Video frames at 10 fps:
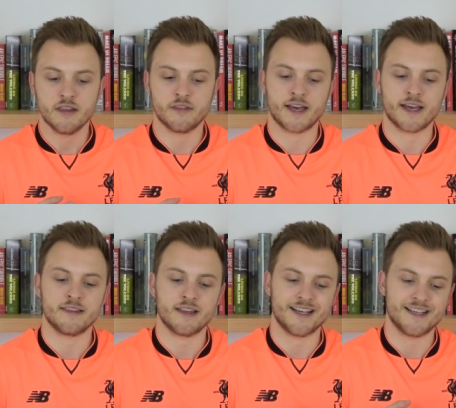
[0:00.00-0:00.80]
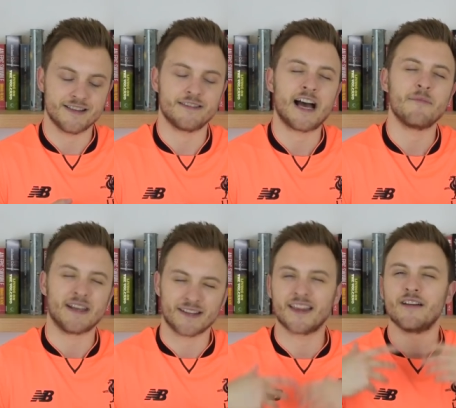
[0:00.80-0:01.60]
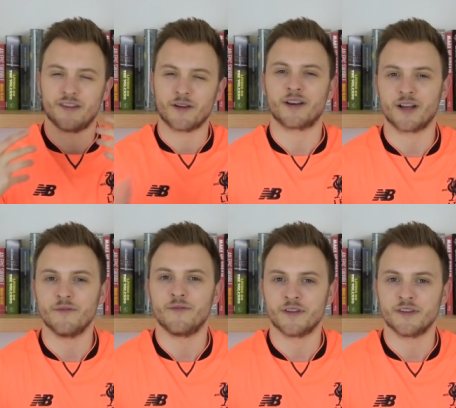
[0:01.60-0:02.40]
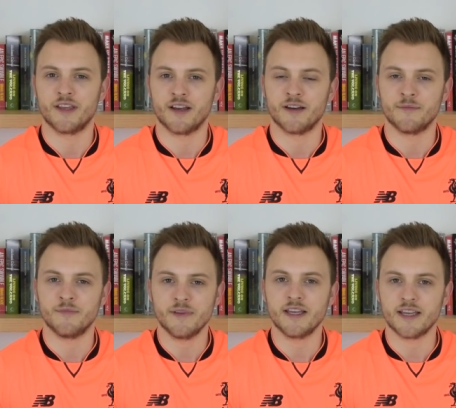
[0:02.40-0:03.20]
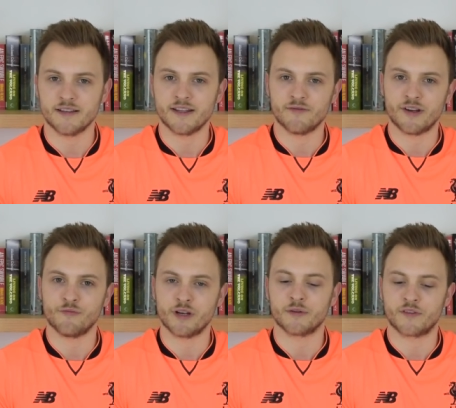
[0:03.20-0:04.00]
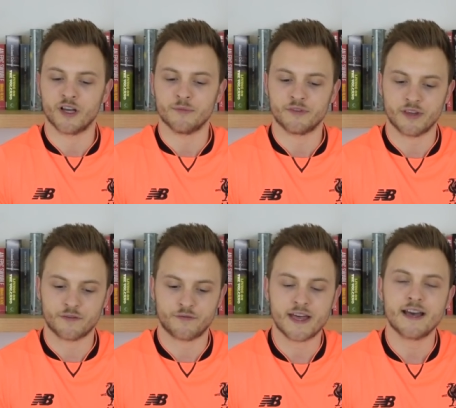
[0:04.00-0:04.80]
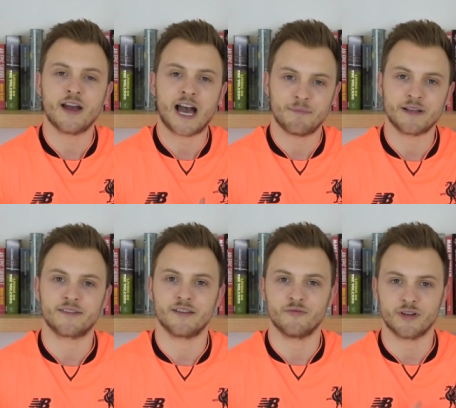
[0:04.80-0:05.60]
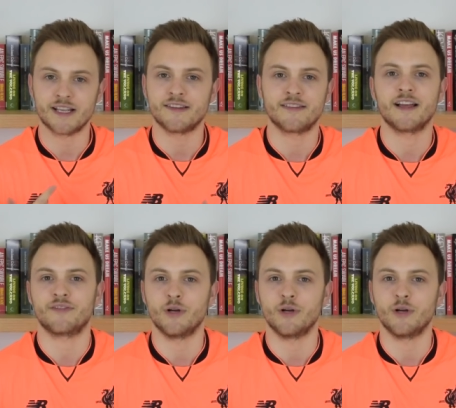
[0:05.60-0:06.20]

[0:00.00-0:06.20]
then that means they're very confident um, in, in, in real terms. If they're happy to release that